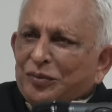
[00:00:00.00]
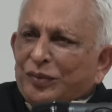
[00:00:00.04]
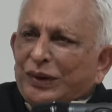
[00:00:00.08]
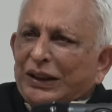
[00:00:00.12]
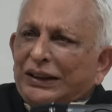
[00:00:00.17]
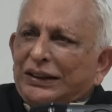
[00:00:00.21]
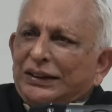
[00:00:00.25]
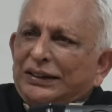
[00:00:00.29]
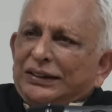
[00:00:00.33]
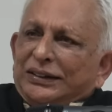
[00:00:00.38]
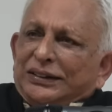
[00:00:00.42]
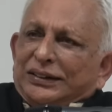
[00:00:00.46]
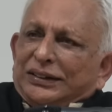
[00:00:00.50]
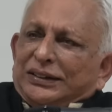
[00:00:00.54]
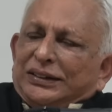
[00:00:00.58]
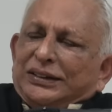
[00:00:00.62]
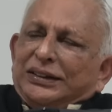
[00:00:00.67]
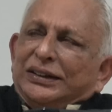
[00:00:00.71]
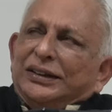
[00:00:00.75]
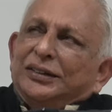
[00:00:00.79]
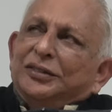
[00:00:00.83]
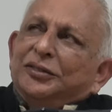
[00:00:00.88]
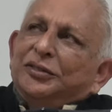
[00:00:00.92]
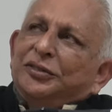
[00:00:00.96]
But
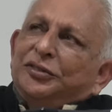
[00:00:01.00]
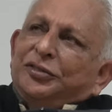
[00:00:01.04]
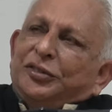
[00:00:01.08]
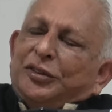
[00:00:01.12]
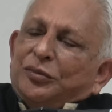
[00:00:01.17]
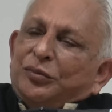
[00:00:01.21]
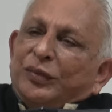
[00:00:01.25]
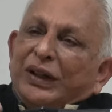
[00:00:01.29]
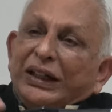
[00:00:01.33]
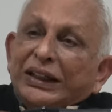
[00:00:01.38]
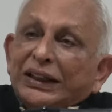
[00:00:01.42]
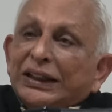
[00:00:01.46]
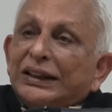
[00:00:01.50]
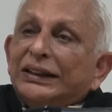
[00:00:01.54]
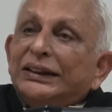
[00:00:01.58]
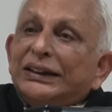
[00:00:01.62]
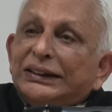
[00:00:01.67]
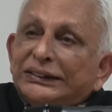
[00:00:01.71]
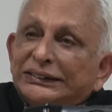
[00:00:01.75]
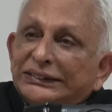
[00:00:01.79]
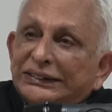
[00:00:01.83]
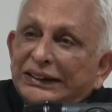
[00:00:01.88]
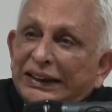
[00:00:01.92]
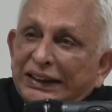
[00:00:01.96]
from my
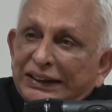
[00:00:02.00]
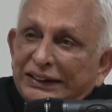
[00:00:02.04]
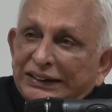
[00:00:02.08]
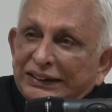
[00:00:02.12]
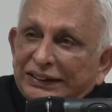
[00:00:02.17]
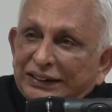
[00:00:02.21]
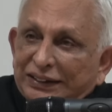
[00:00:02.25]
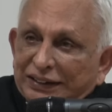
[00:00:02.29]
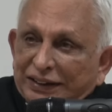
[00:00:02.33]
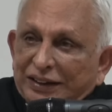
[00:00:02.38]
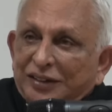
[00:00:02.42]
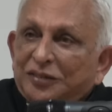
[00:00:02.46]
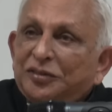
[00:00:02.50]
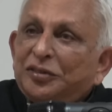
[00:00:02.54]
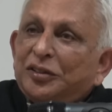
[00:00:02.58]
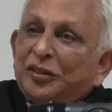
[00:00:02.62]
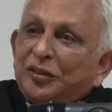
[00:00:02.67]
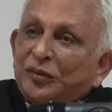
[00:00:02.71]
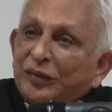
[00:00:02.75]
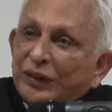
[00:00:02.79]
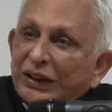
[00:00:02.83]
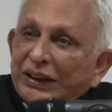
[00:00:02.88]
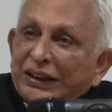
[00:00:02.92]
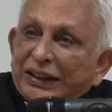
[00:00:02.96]
understanding and
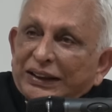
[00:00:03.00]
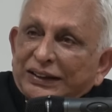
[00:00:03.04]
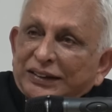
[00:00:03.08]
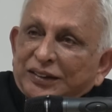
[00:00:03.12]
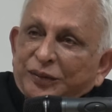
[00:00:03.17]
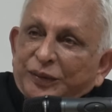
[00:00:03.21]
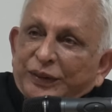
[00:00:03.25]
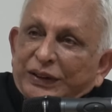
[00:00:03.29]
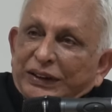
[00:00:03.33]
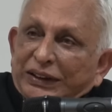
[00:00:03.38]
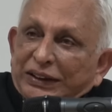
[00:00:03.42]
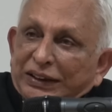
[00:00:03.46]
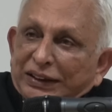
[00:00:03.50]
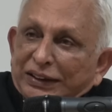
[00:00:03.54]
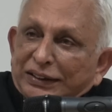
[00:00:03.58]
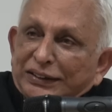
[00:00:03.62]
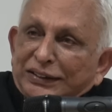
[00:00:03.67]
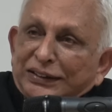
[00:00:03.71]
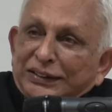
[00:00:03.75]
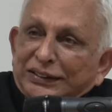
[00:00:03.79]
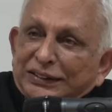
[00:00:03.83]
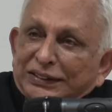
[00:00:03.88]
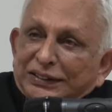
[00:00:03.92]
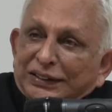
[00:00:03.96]
from my
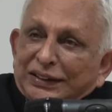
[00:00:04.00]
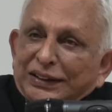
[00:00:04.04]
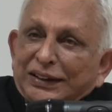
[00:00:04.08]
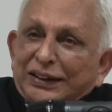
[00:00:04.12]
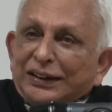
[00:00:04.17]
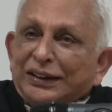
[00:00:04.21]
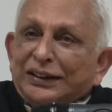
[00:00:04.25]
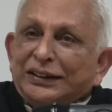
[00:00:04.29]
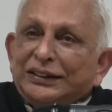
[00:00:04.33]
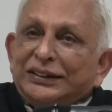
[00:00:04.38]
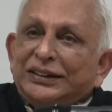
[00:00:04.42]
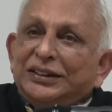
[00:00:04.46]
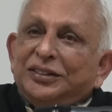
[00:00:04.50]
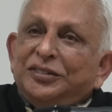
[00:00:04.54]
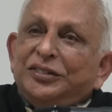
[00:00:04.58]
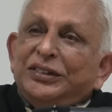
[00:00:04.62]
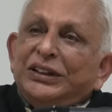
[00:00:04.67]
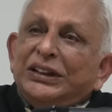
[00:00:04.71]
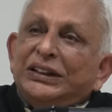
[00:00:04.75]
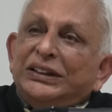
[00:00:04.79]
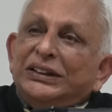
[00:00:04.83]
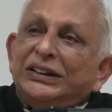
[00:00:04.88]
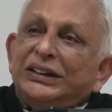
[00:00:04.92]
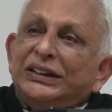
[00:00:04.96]
experience,
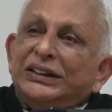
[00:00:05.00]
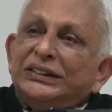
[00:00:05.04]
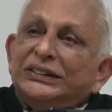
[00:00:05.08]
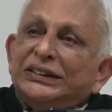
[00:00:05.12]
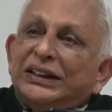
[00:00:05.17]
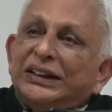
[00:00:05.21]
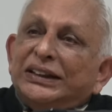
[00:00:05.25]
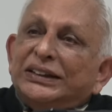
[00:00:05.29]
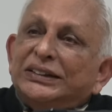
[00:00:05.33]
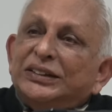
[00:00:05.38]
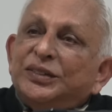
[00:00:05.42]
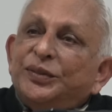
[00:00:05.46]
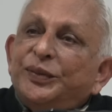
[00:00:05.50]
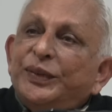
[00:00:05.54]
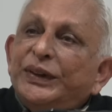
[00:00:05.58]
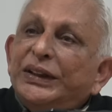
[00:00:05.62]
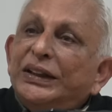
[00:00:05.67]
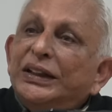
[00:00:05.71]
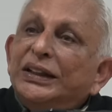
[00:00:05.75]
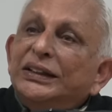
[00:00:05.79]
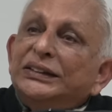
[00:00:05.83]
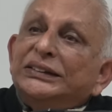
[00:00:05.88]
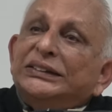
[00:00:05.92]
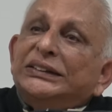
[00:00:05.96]
divinity is
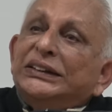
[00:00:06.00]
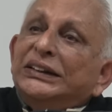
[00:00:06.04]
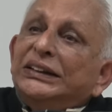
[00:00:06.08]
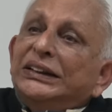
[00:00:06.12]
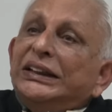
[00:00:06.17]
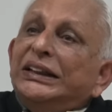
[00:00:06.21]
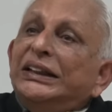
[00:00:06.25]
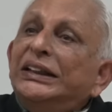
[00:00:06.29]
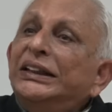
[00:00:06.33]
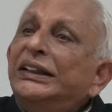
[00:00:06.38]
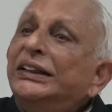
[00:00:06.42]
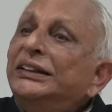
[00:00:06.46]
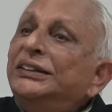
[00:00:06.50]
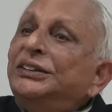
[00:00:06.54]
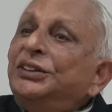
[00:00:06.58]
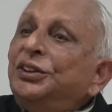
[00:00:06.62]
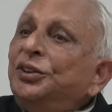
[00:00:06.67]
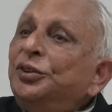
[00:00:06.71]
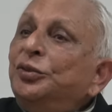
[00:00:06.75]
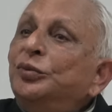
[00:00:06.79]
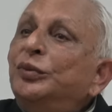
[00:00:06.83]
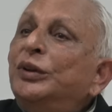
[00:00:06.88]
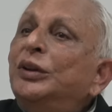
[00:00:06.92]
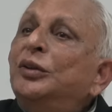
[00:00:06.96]
experienced in each
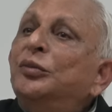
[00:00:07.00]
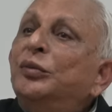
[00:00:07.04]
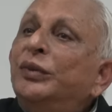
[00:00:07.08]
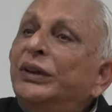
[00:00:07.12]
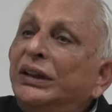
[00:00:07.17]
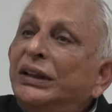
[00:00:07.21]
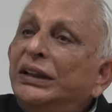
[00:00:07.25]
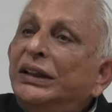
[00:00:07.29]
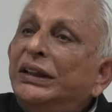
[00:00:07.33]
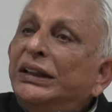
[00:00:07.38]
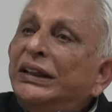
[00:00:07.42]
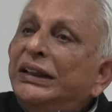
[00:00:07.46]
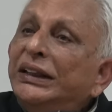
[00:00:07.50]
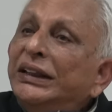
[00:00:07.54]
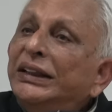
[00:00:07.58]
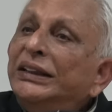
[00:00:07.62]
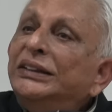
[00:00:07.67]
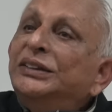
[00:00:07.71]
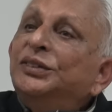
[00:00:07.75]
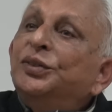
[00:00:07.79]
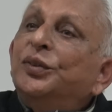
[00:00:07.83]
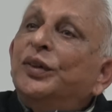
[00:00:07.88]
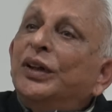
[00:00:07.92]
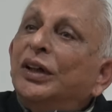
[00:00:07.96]
human being, in
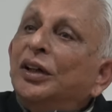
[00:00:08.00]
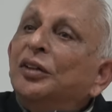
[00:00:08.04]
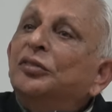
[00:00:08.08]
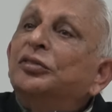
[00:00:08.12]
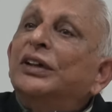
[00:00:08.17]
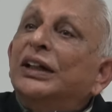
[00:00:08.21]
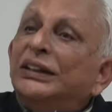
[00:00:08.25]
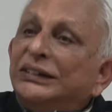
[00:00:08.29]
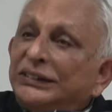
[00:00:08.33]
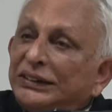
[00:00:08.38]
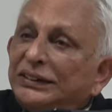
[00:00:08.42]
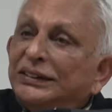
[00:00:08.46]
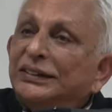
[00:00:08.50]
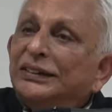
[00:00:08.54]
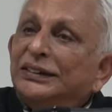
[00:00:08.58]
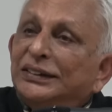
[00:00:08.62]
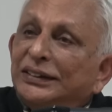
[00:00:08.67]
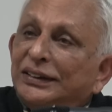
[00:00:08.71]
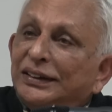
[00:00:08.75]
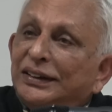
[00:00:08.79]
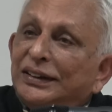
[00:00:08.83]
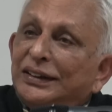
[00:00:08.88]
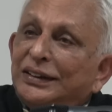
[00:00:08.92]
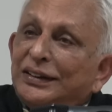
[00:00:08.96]
each one of us.
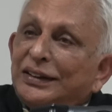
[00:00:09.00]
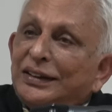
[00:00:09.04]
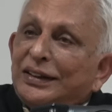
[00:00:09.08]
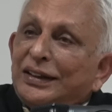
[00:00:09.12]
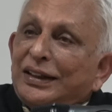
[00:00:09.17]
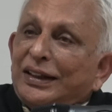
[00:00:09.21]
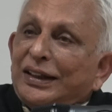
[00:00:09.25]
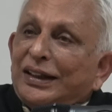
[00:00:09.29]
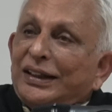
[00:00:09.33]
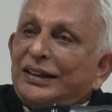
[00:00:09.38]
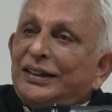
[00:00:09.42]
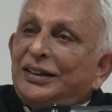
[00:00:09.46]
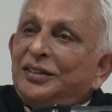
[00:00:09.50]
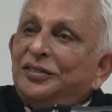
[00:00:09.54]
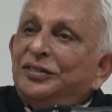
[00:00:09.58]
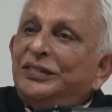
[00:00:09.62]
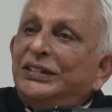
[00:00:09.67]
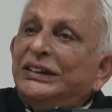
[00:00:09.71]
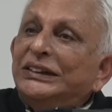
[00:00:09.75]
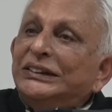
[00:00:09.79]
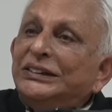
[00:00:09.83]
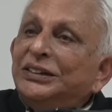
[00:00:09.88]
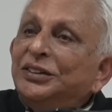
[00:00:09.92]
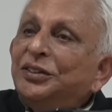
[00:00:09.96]
And if
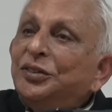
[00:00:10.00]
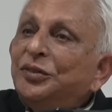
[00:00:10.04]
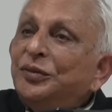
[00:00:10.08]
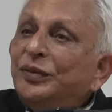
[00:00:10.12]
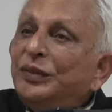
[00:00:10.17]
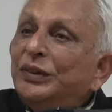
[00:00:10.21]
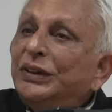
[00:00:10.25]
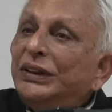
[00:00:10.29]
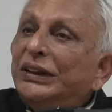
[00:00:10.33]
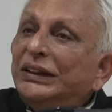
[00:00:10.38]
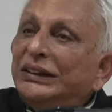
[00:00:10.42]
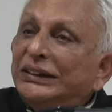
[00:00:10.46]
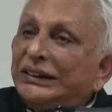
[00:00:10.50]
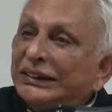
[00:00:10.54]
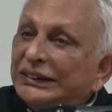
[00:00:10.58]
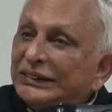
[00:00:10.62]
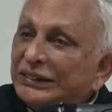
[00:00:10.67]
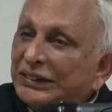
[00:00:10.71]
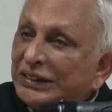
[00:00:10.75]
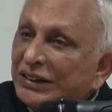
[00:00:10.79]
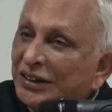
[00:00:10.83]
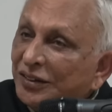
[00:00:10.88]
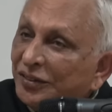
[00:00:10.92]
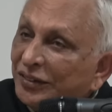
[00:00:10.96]

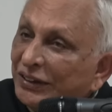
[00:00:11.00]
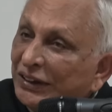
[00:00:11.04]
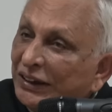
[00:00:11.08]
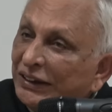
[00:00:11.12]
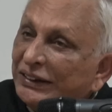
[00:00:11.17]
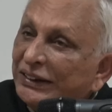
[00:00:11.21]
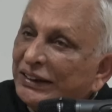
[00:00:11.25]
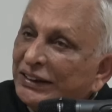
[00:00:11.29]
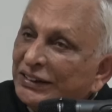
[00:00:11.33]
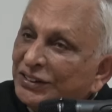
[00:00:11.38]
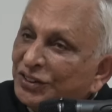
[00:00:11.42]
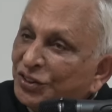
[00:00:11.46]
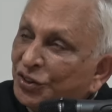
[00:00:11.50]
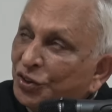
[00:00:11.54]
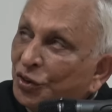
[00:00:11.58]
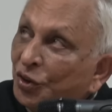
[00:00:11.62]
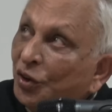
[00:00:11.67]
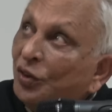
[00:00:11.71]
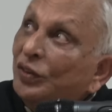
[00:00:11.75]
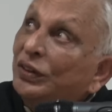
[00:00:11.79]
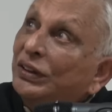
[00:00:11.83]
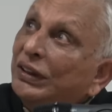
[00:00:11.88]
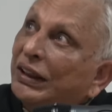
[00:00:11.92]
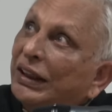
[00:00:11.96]
this divinity is
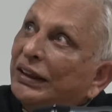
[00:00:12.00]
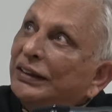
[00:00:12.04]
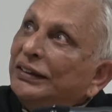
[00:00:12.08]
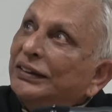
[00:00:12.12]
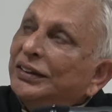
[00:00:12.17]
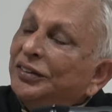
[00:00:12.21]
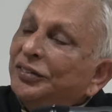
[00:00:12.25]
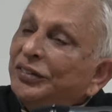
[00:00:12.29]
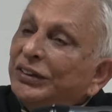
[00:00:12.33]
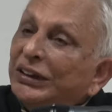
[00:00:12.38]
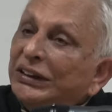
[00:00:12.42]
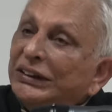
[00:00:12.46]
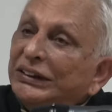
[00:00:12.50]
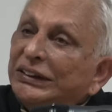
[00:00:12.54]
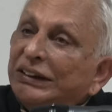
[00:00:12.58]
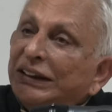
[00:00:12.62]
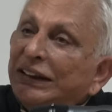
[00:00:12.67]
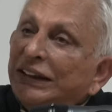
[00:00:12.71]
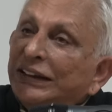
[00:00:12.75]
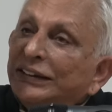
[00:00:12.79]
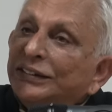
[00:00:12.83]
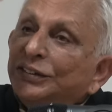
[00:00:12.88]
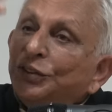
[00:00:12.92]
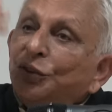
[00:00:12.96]
known, that divinity
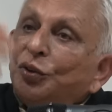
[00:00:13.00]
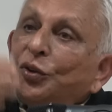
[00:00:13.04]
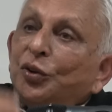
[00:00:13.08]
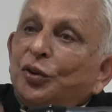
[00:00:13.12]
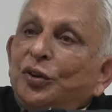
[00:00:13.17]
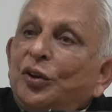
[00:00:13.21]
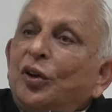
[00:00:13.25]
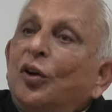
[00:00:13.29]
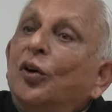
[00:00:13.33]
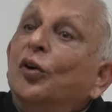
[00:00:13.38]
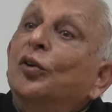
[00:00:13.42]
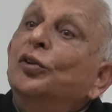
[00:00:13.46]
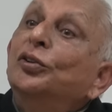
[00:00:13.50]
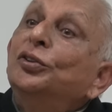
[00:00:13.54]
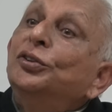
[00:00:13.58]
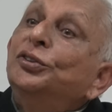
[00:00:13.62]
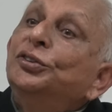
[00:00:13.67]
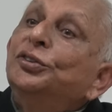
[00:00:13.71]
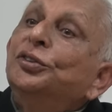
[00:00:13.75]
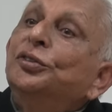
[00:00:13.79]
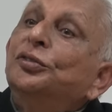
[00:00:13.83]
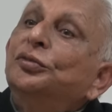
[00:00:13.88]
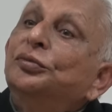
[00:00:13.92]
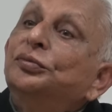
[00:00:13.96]
is known
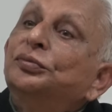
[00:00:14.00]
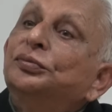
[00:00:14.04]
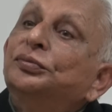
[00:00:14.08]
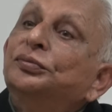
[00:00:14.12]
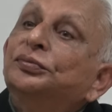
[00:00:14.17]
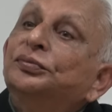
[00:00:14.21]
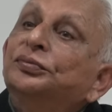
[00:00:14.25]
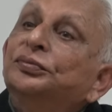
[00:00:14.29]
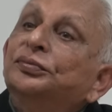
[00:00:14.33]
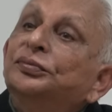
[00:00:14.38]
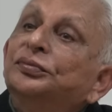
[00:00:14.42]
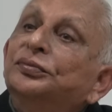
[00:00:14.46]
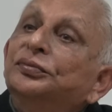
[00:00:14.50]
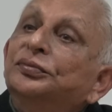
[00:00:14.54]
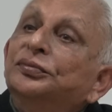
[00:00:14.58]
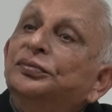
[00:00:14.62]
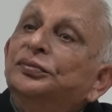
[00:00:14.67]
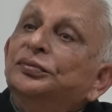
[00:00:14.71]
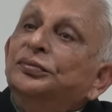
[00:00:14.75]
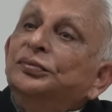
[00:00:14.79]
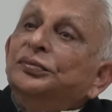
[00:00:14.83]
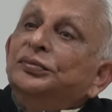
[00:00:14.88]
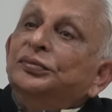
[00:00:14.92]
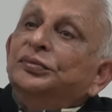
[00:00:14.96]
also.
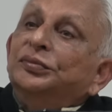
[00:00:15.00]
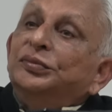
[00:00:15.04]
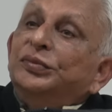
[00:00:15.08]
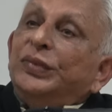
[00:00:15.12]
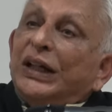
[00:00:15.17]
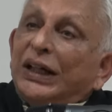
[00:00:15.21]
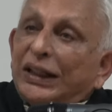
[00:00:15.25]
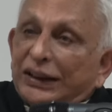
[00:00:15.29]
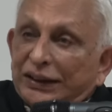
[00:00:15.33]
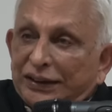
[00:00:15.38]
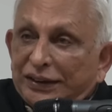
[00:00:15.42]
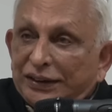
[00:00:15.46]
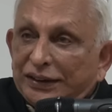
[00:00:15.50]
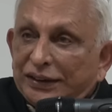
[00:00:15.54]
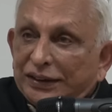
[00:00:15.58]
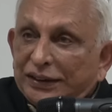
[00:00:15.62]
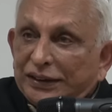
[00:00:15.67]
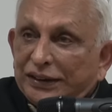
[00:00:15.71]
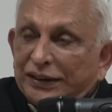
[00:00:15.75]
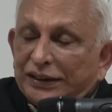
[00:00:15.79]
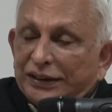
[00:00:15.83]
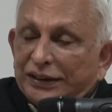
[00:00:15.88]
But